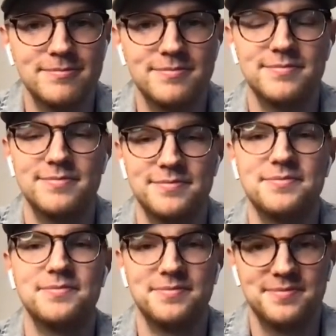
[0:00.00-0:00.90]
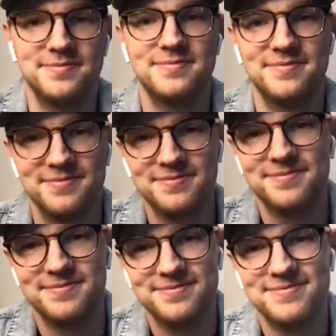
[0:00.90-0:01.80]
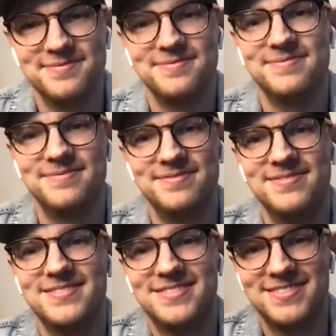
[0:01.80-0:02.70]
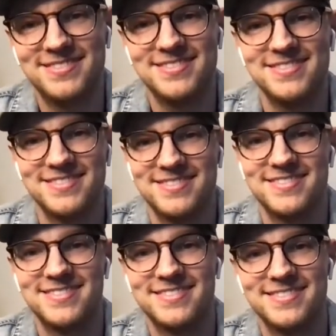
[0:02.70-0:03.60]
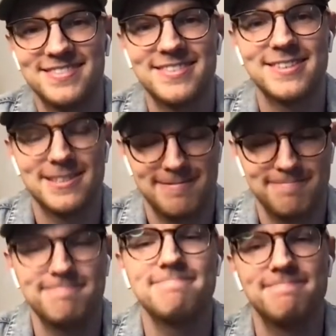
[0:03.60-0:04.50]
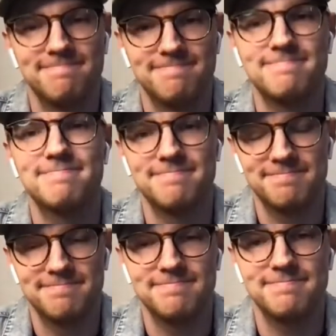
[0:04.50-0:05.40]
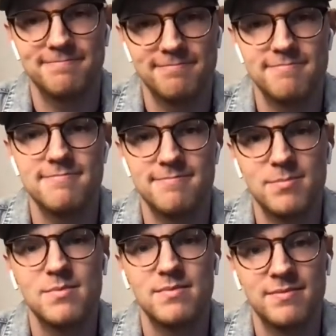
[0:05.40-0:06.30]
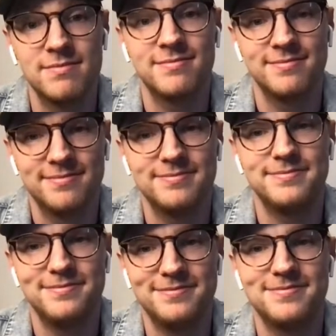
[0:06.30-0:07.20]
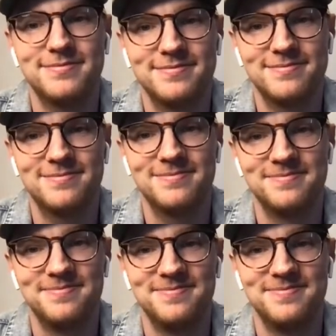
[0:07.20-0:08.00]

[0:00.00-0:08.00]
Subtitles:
[no speech]